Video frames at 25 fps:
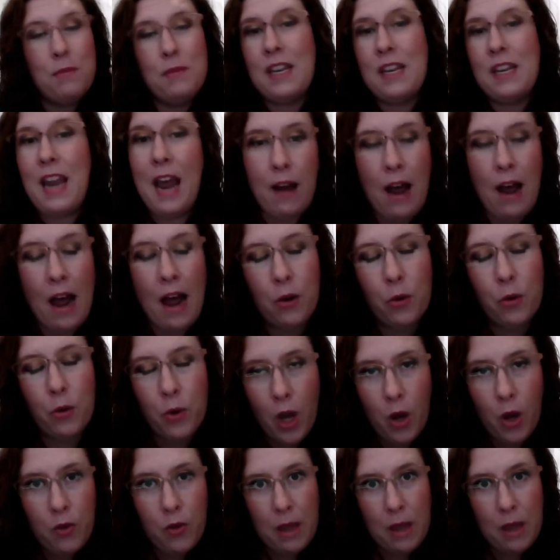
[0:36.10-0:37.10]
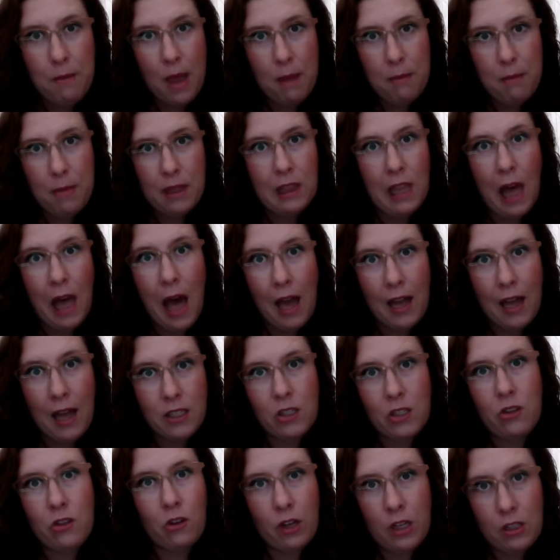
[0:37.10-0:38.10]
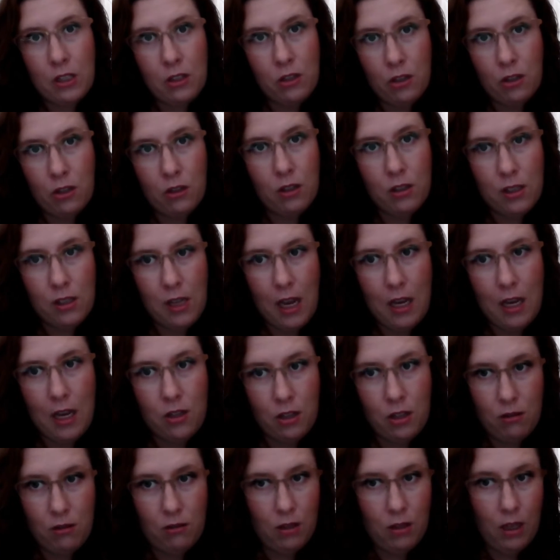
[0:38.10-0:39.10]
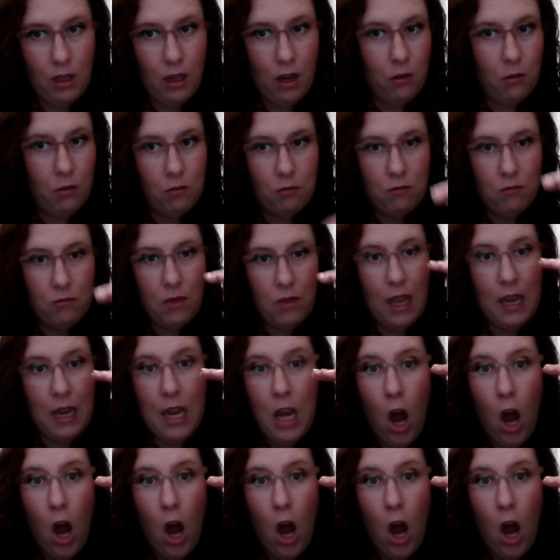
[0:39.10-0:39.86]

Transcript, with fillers: now, I don't know, they may be lying to their insurance agent, you sure. know, and